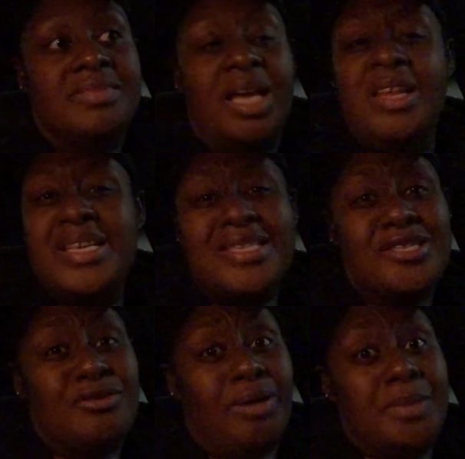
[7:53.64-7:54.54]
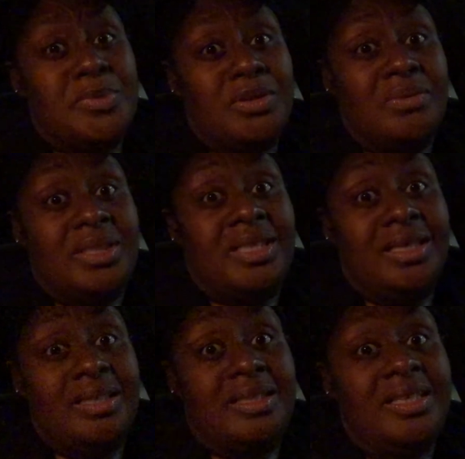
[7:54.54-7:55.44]
Unless these grapes are really
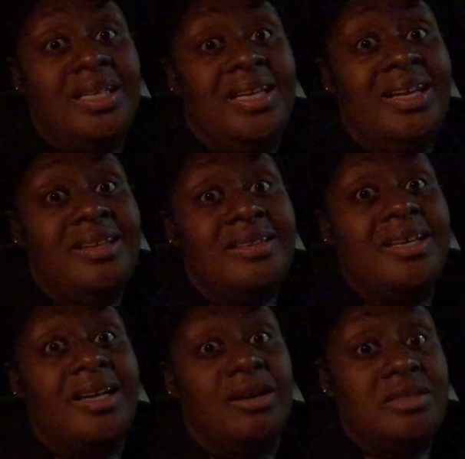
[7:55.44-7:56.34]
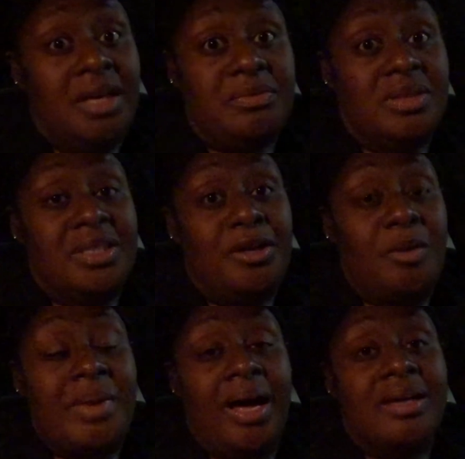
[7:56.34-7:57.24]
good, then I'll definitely go
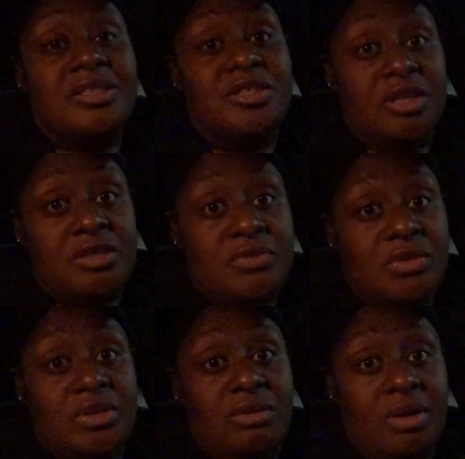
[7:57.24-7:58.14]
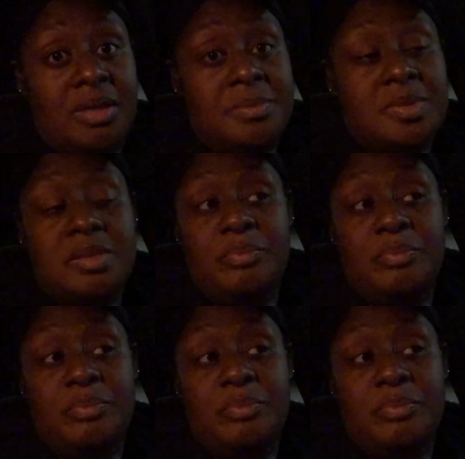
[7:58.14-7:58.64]
back just for the grapes.